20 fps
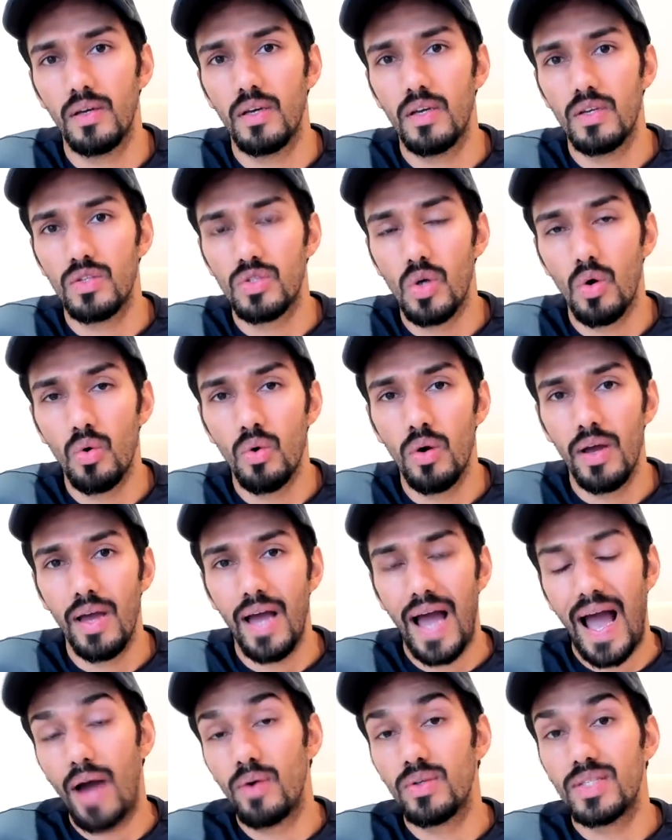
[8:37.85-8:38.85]
So
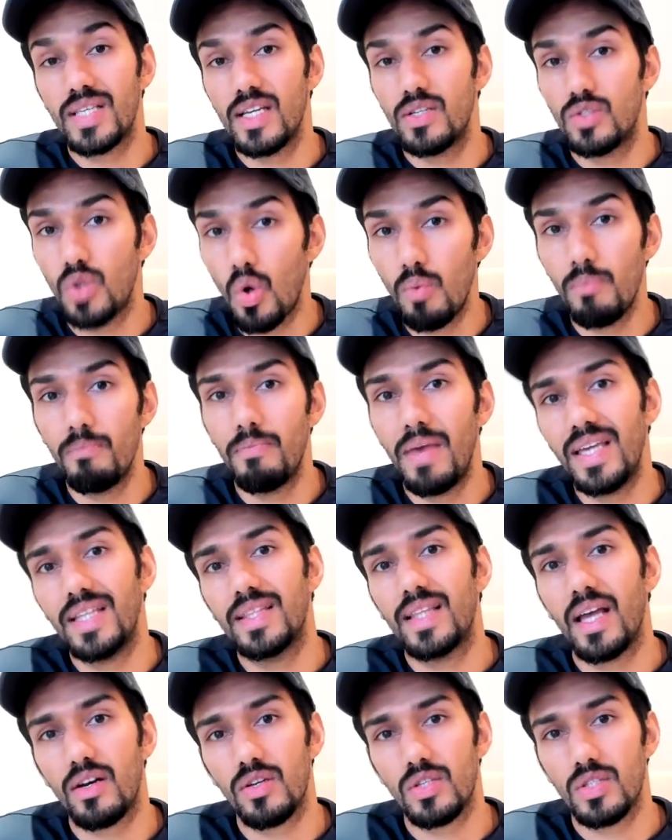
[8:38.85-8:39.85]
I would say don't make
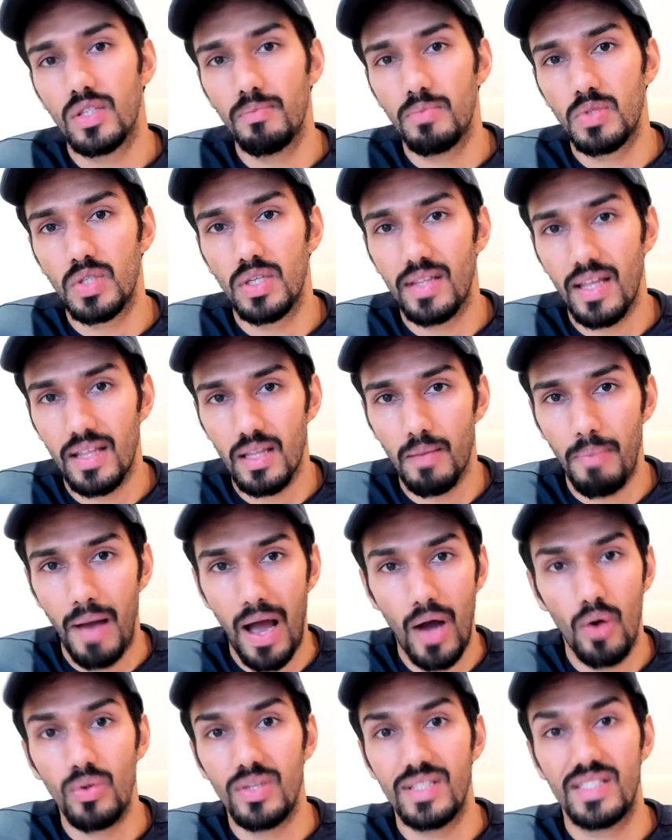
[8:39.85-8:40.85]
that assumption that the
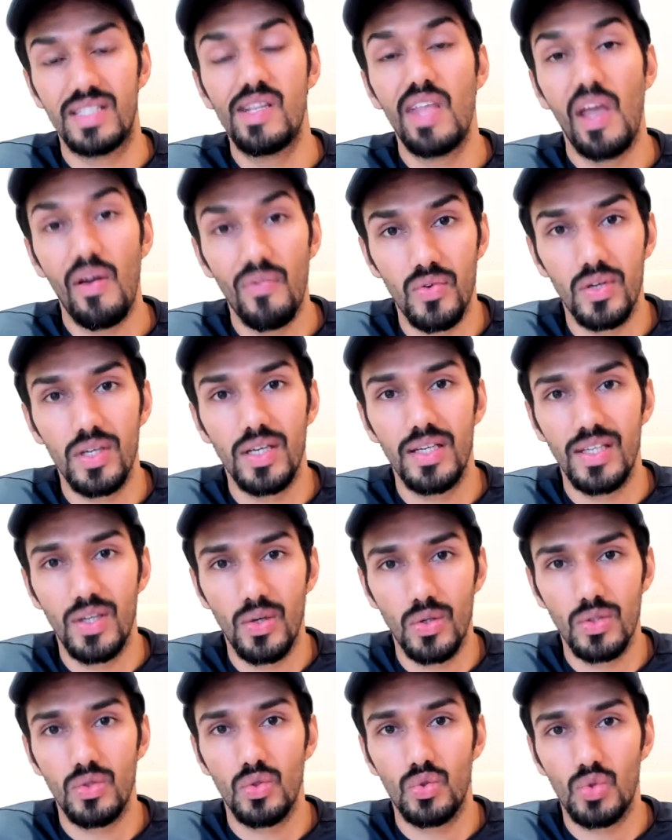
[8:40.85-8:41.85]
pound is definitely
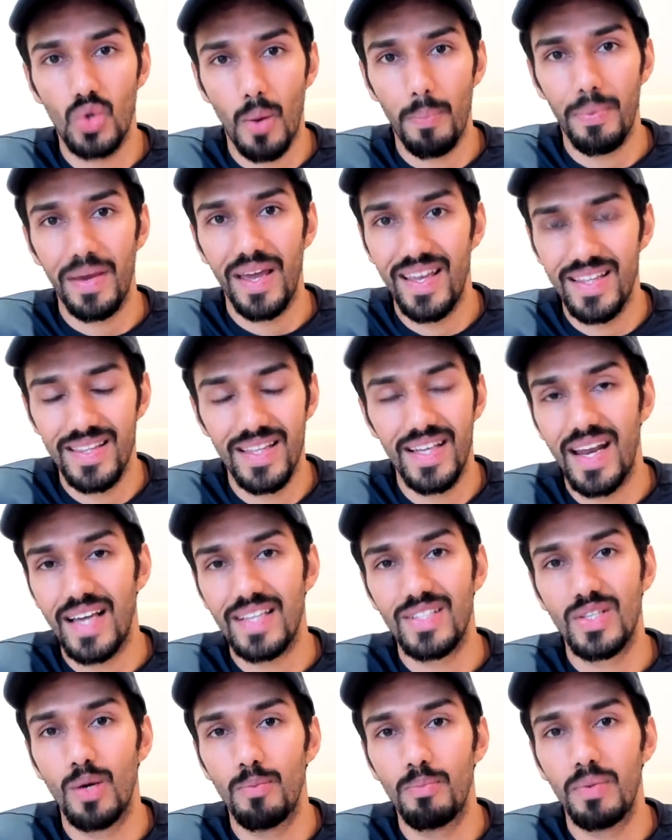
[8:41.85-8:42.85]
going to drop in the
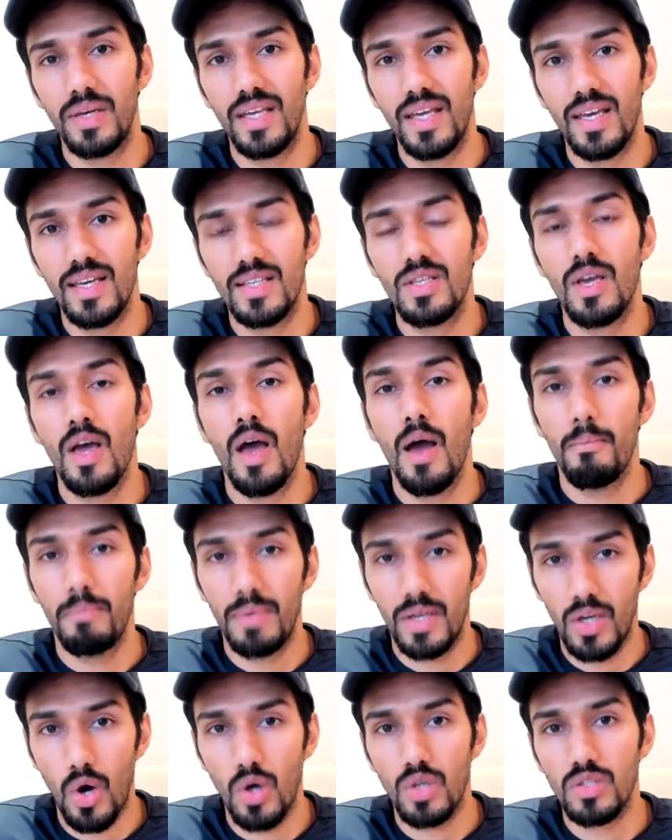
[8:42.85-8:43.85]
next couple of years
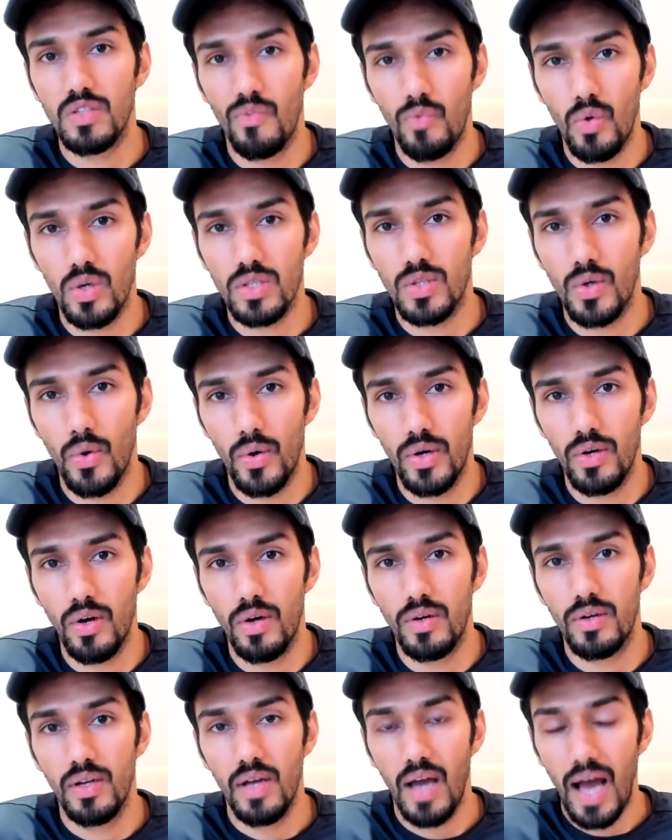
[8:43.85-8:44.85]
because of what's going
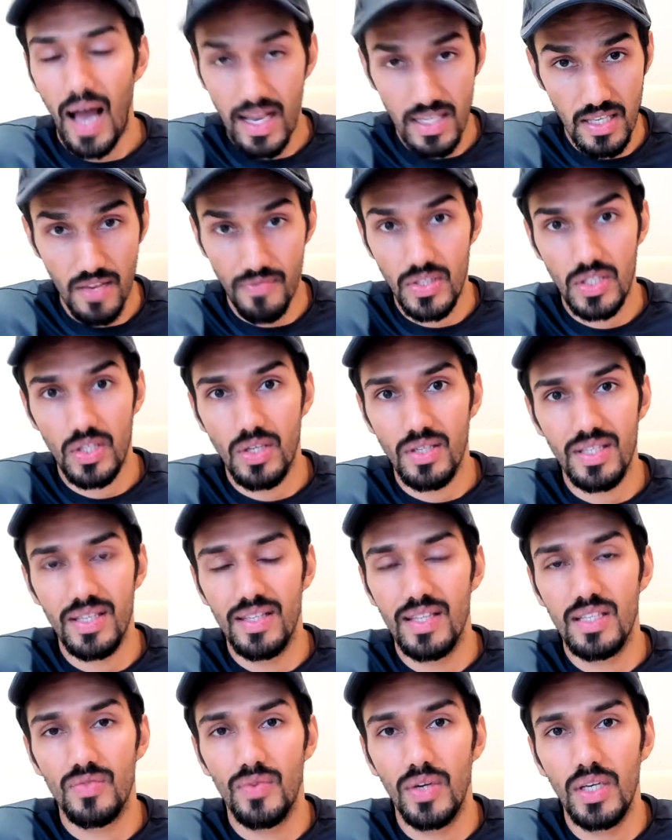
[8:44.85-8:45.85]
on. As I've discussed in
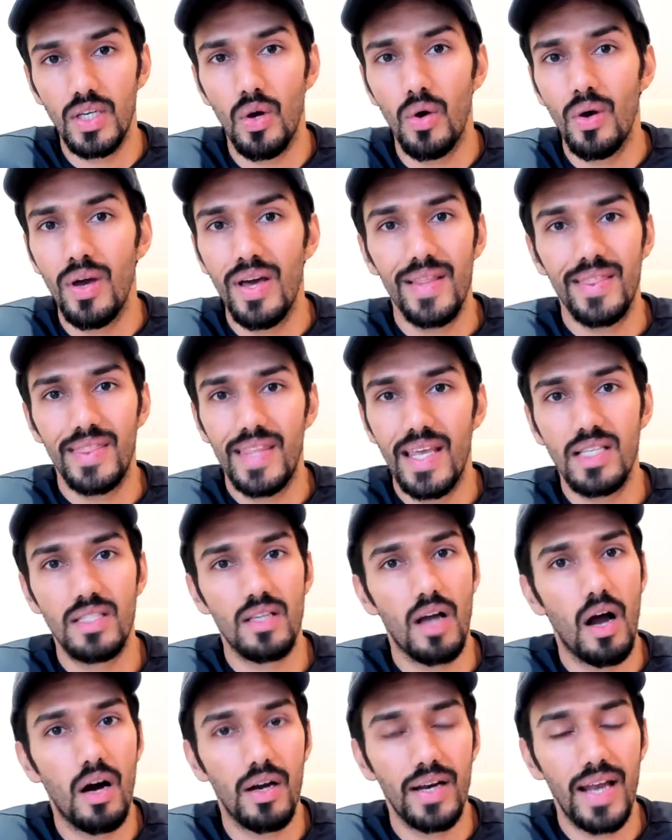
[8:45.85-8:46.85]
this video, things
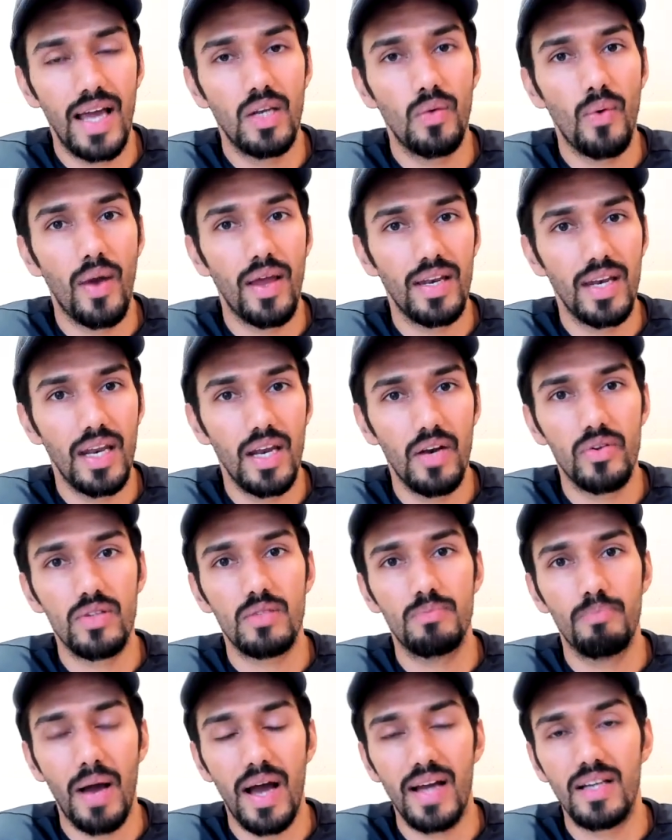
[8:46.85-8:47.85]
aren't anywhere near as
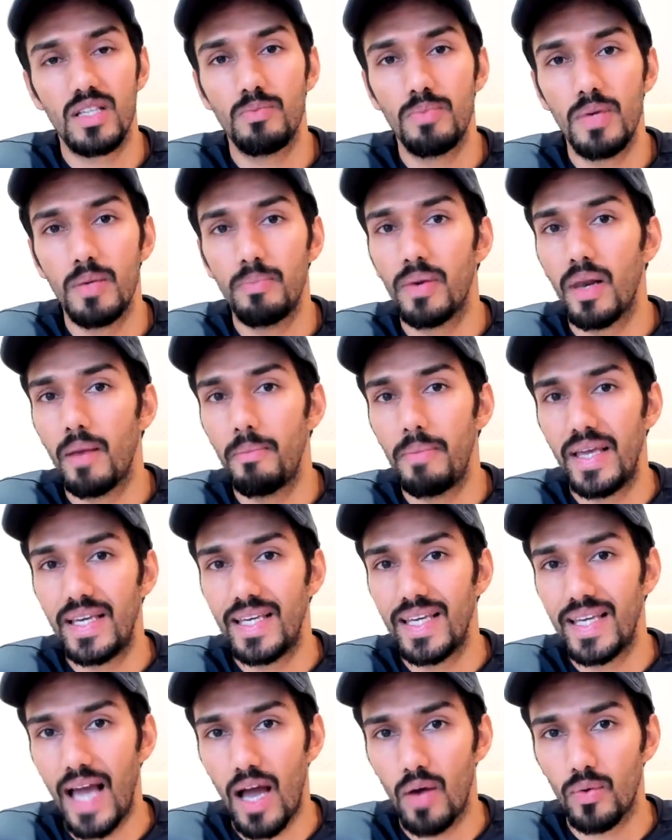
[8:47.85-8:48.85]
bad as people are
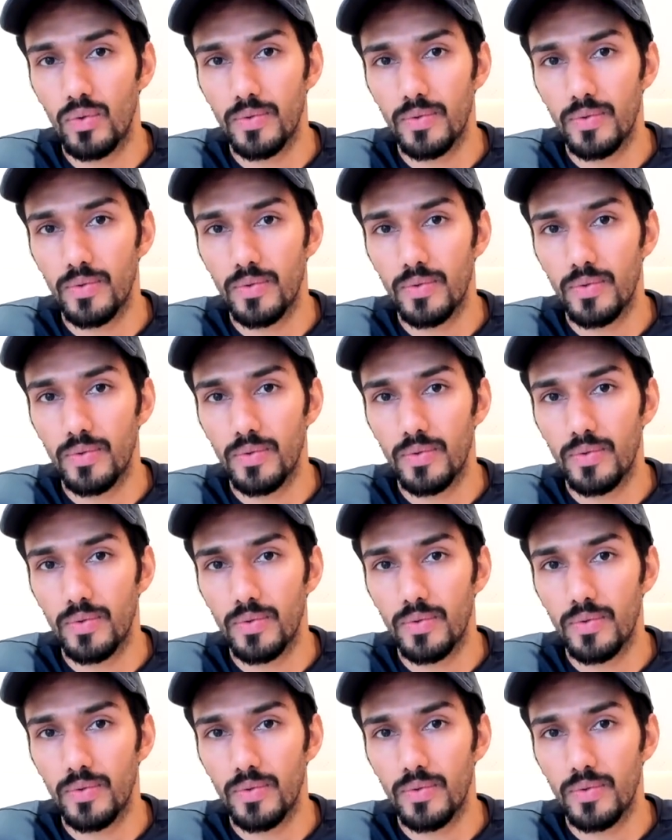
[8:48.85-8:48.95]
making out.